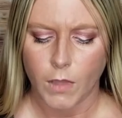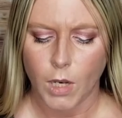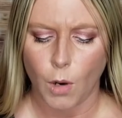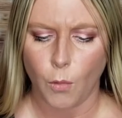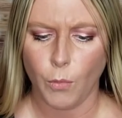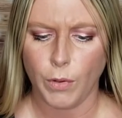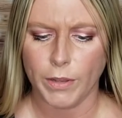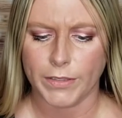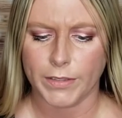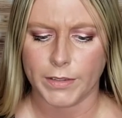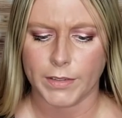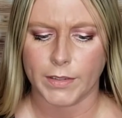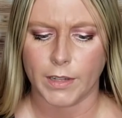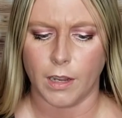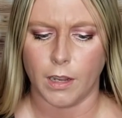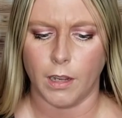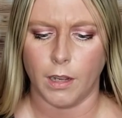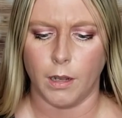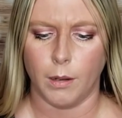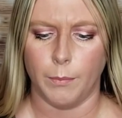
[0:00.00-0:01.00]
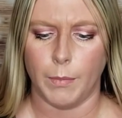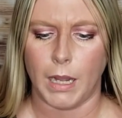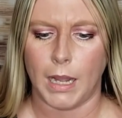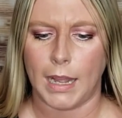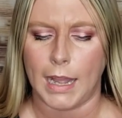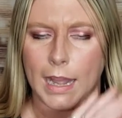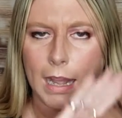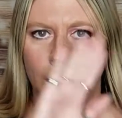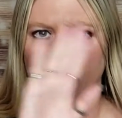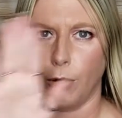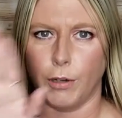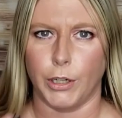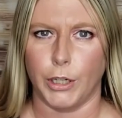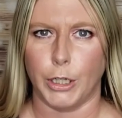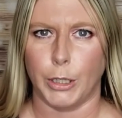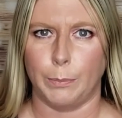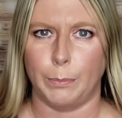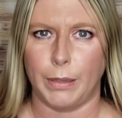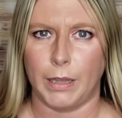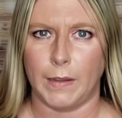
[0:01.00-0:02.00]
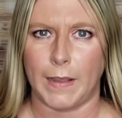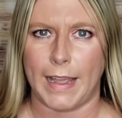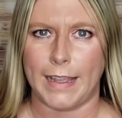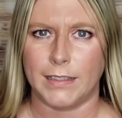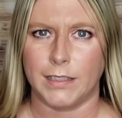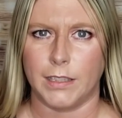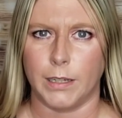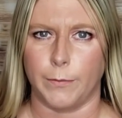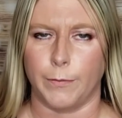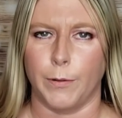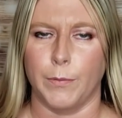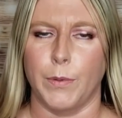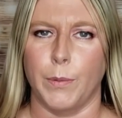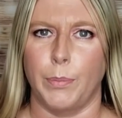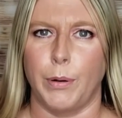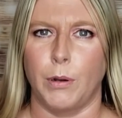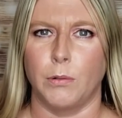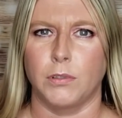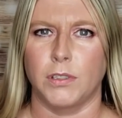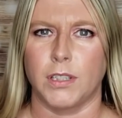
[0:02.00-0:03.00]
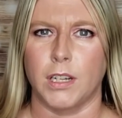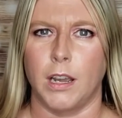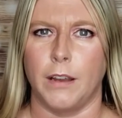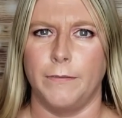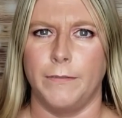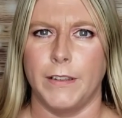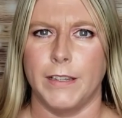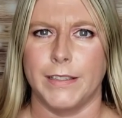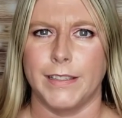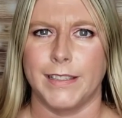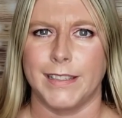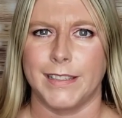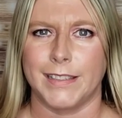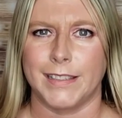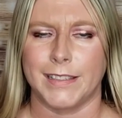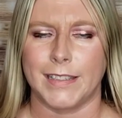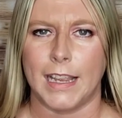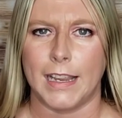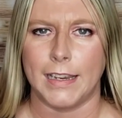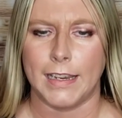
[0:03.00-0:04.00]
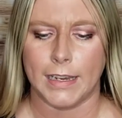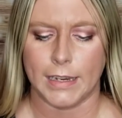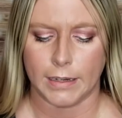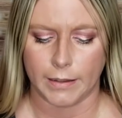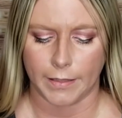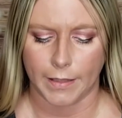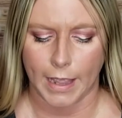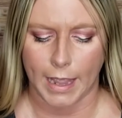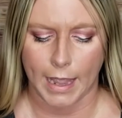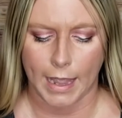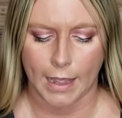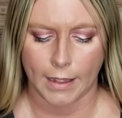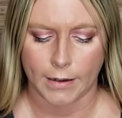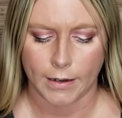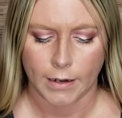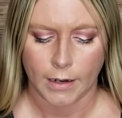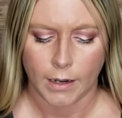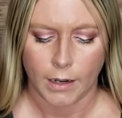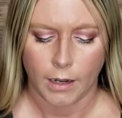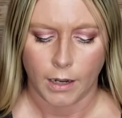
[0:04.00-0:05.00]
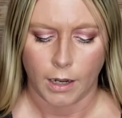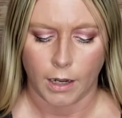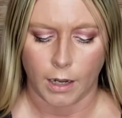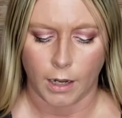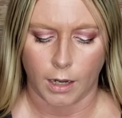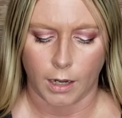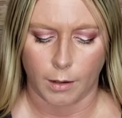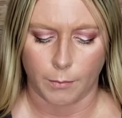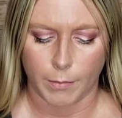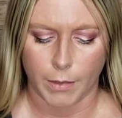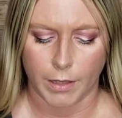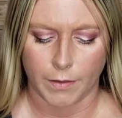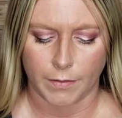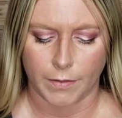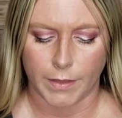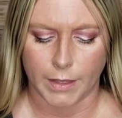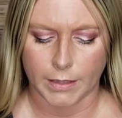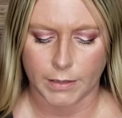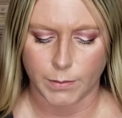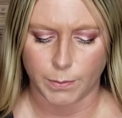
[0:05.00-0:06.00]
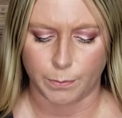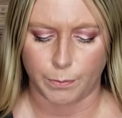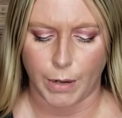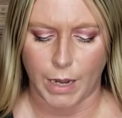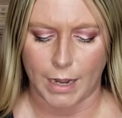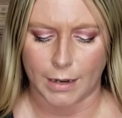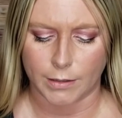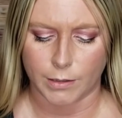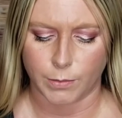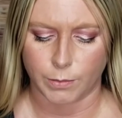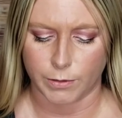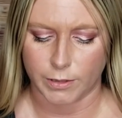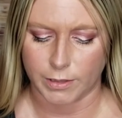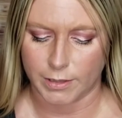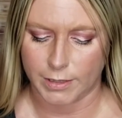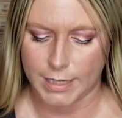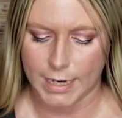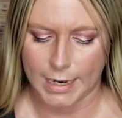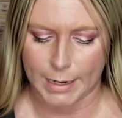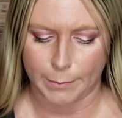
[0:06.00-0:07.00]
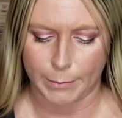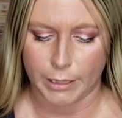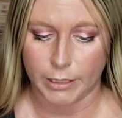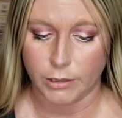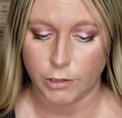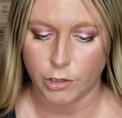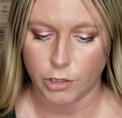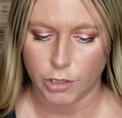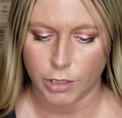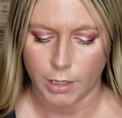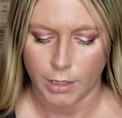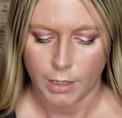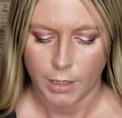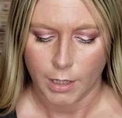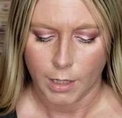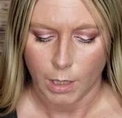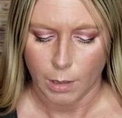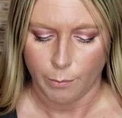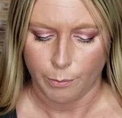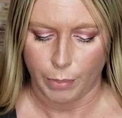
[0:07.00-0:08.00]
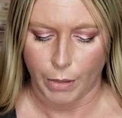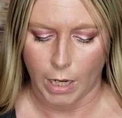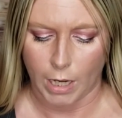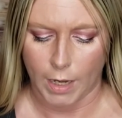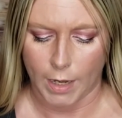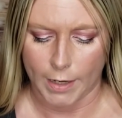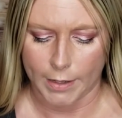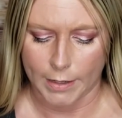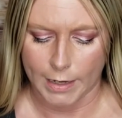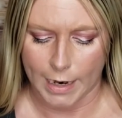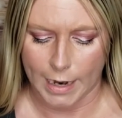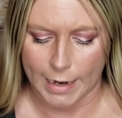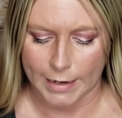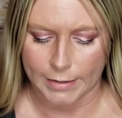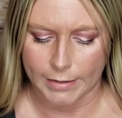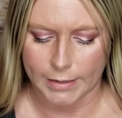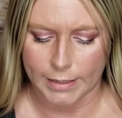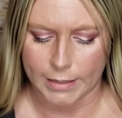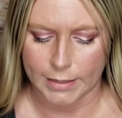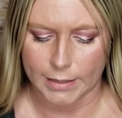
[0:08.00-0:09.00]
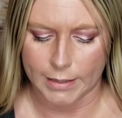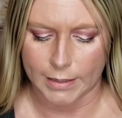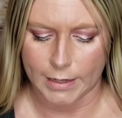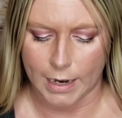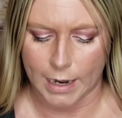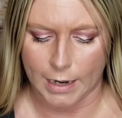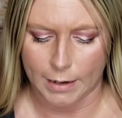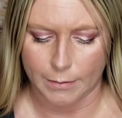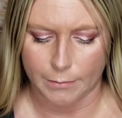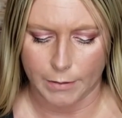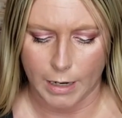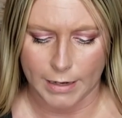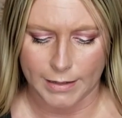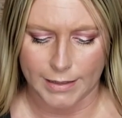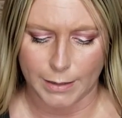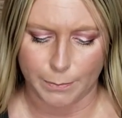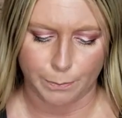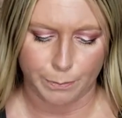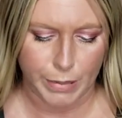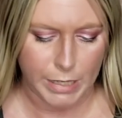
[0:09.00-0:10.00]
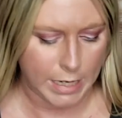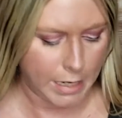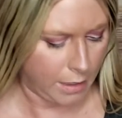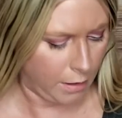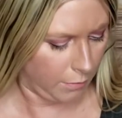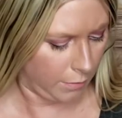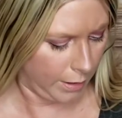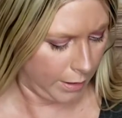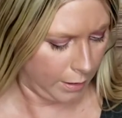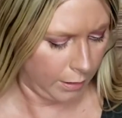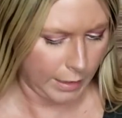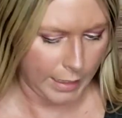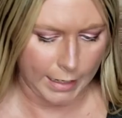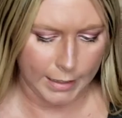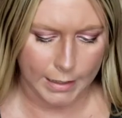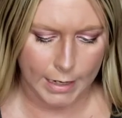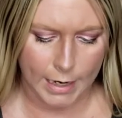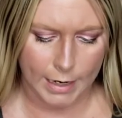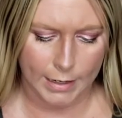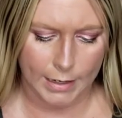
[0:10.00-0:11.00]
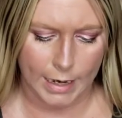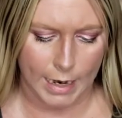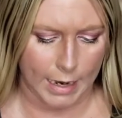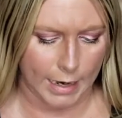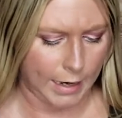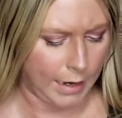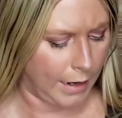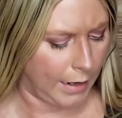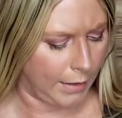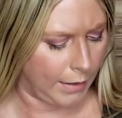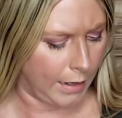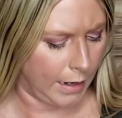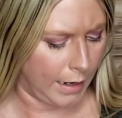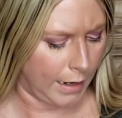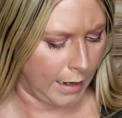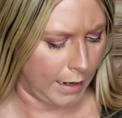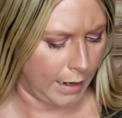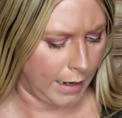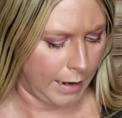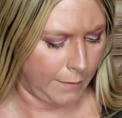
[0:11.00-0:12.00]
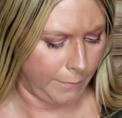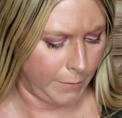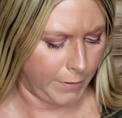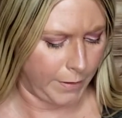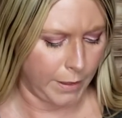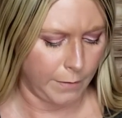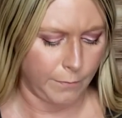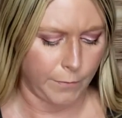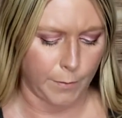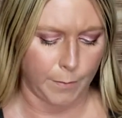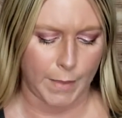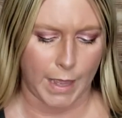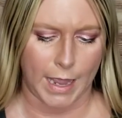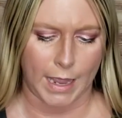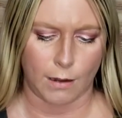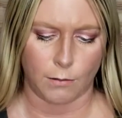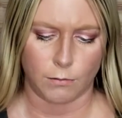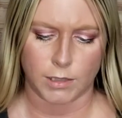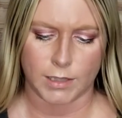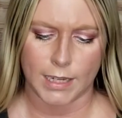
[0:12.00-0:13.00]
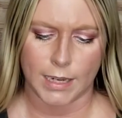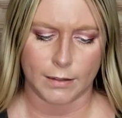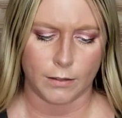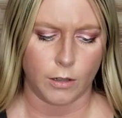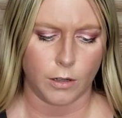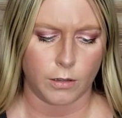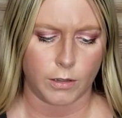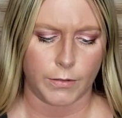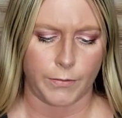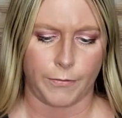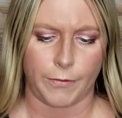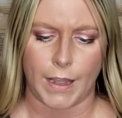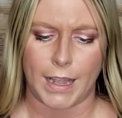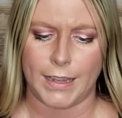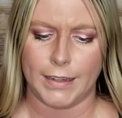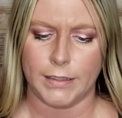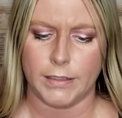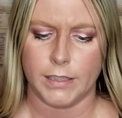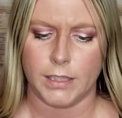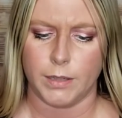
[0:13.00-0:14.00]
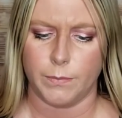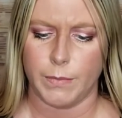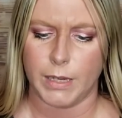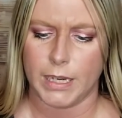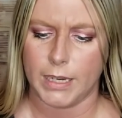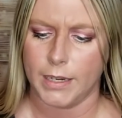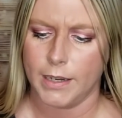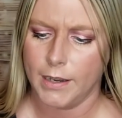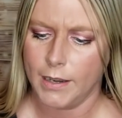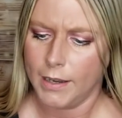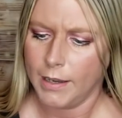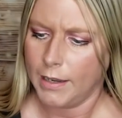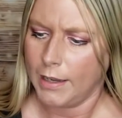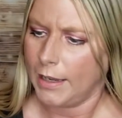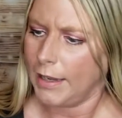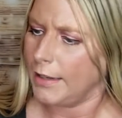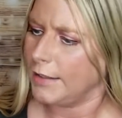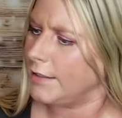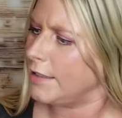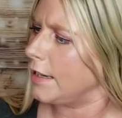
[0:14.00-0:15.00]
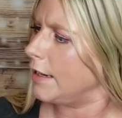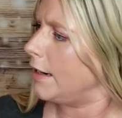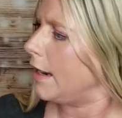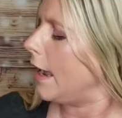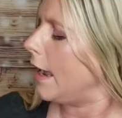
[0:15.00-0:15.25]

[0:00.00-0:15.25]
with some outer plastic from the post office saying that this box was damaged, but I did peek a little in it and everything from the outside looked fine to me. It did